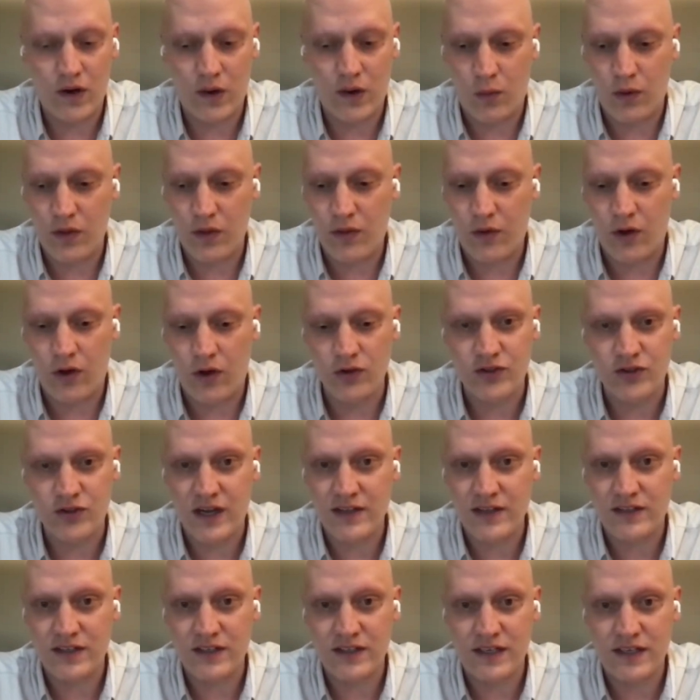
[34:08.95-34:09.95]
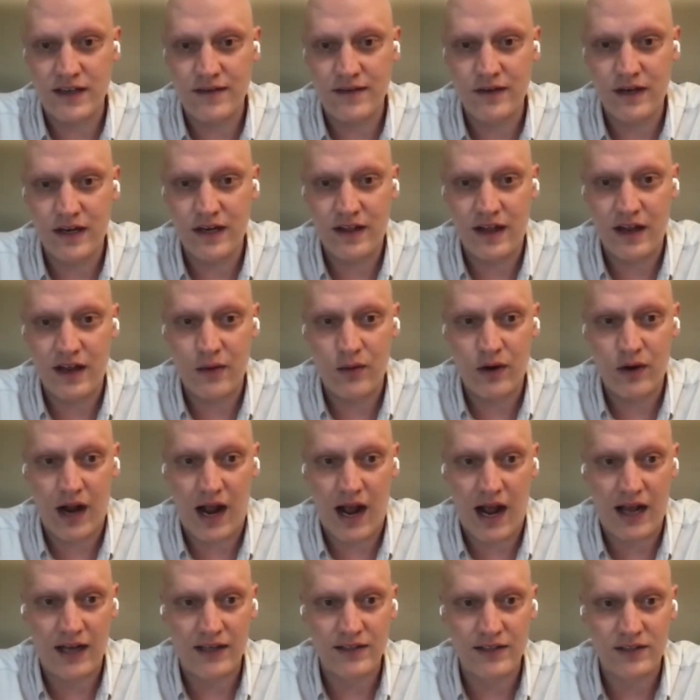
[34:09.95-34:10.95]
with all sensitivity, they would
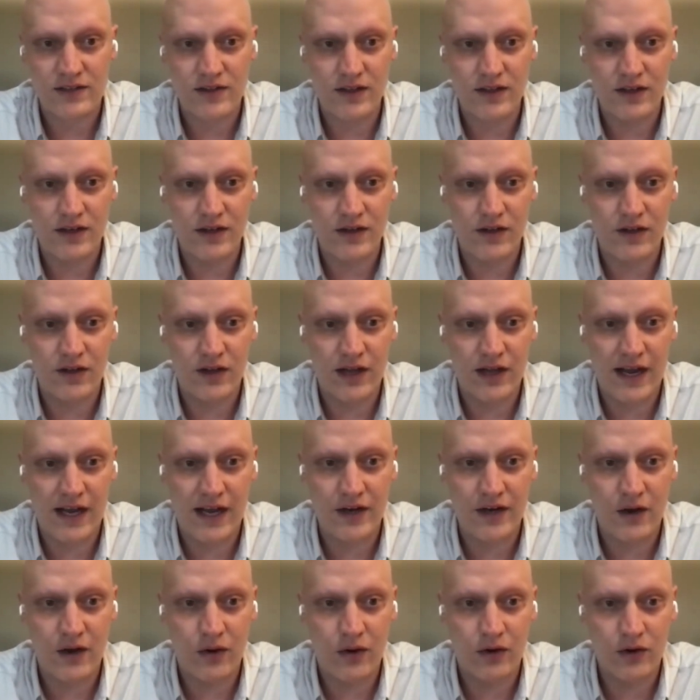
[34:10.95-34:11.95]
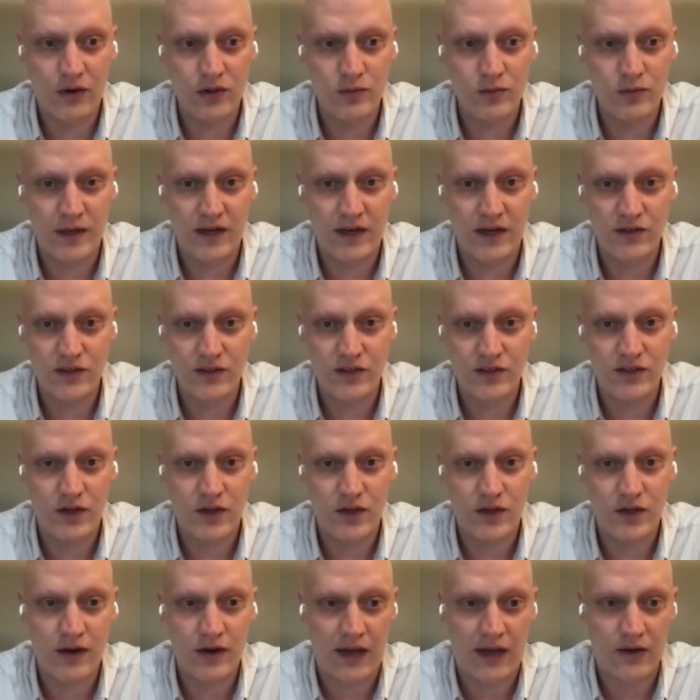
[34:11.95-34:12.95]
ask the landowners, because it's
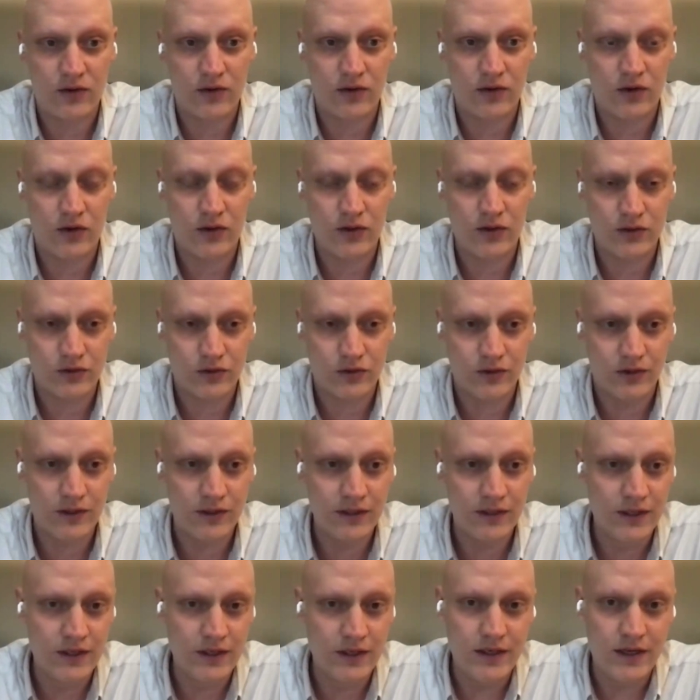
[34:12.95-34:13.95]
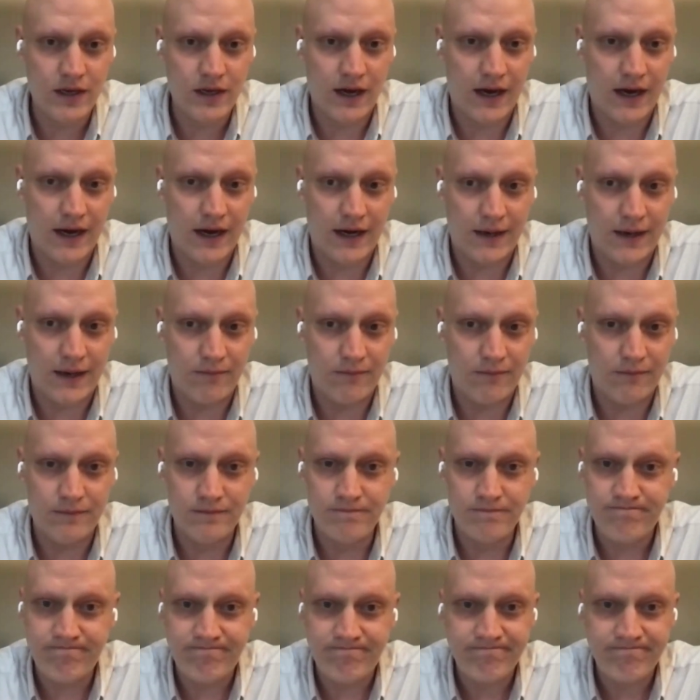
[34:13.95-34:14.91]
zoned agricultural, um,